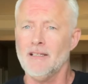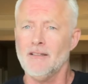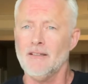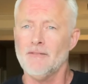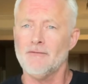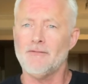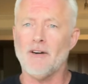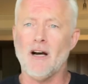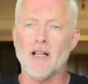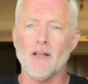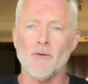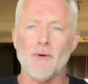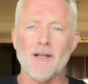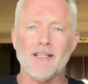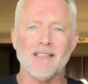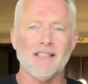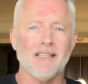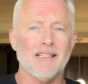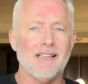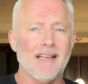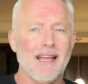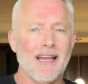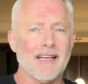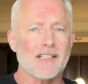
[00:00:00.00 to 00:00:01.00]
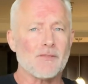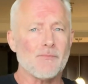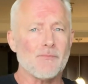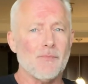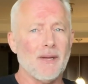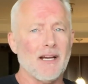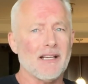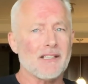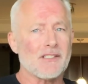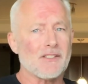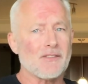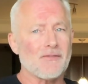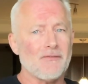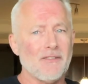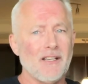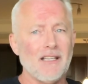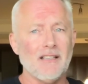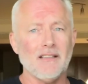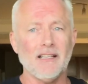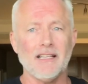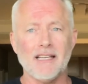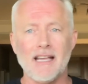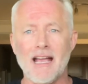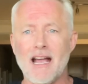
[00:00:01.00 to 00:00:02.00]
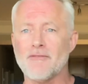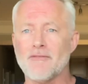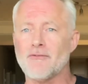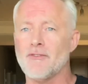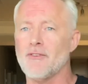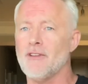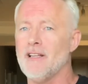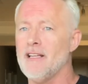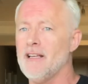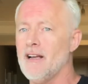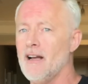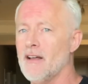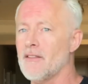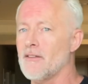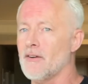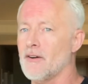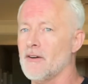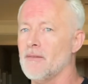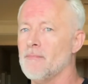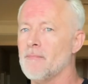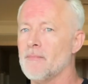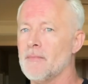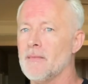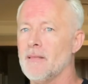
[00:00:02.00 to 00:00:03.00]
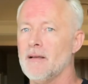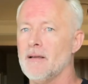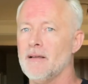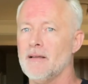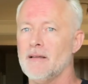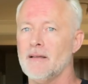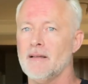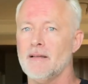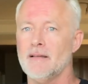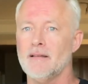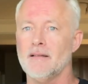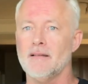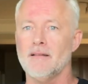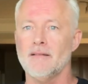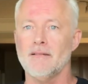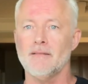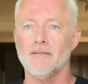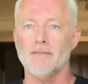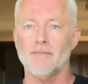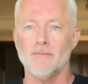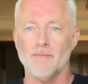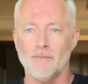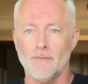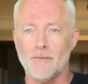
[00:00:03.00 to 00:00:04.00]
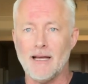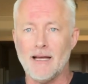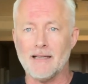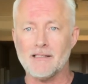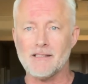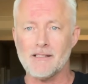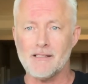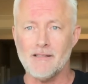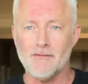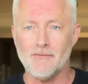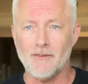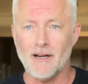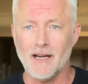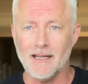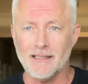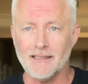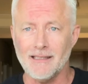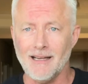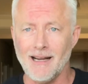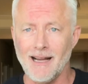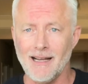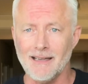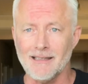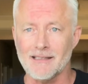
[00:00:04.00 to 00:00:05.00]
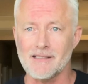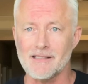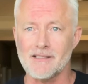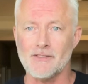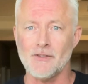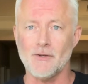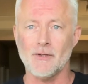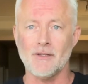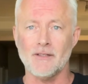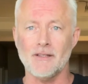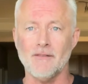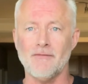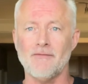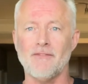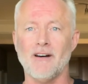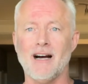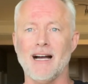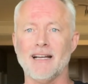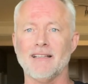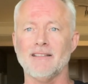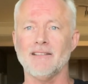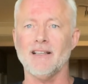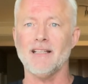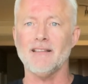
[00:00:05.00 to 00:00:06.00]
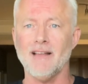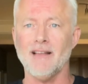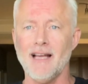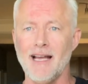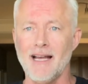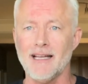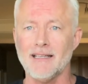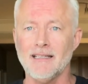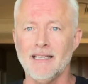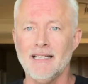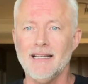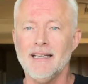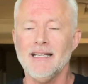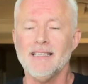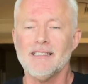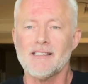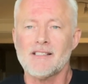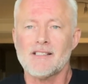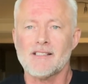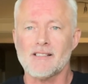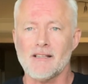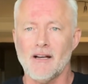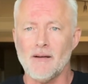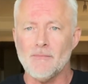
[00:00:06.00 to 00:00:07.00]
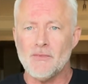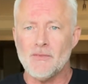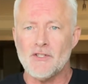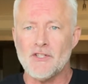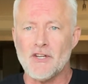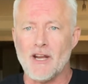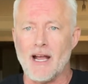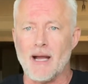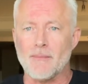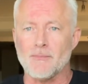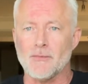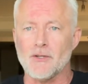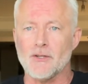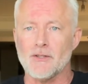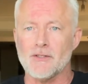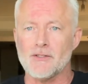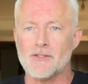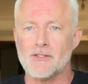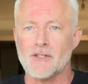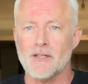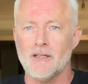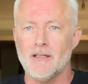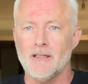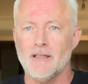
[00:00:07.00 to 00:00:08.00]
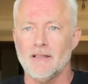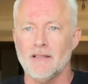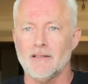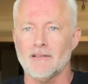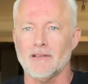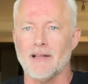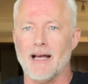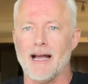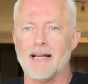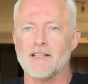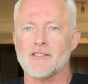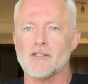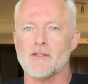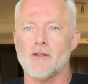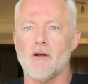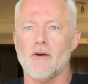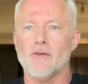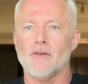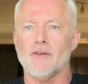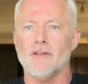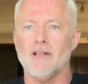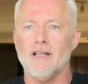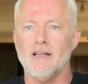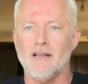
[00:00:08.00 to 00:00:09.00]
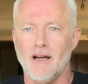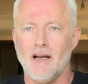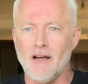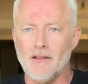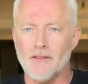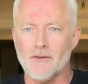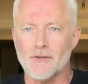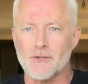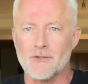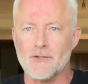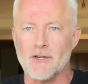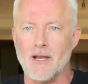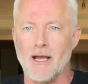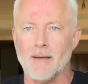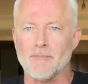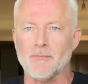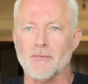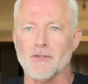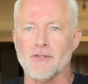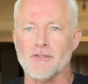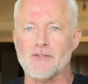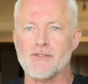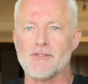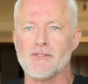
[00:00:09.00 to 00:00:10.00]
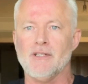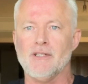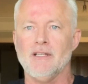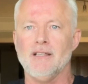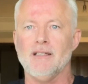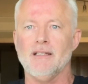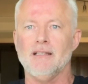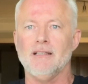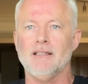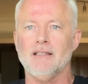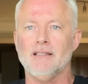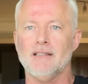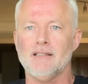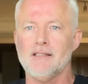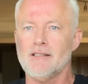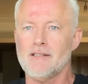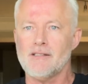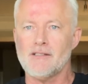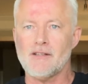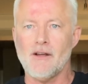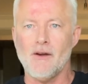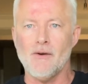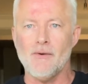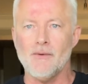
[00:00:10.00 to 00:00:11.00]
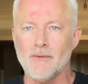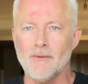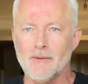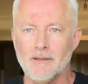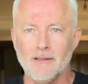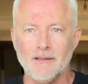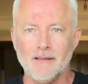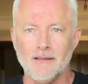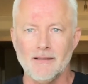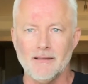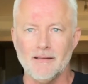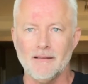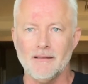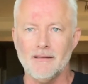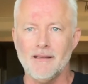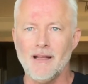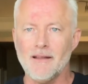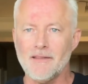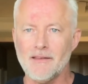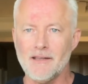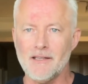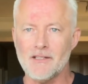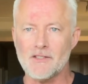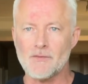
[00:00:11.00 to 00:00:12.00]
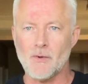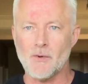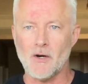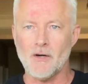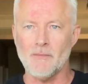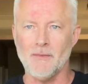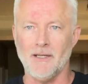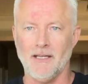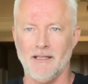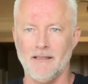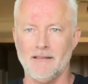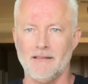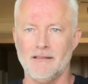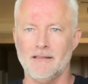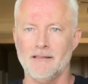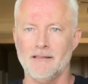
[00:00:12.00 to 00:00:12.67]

following the next best feeling after the other, that's divine guidance. You're divinely led. Some chapters last longer than other chapters. So nothing is permanent.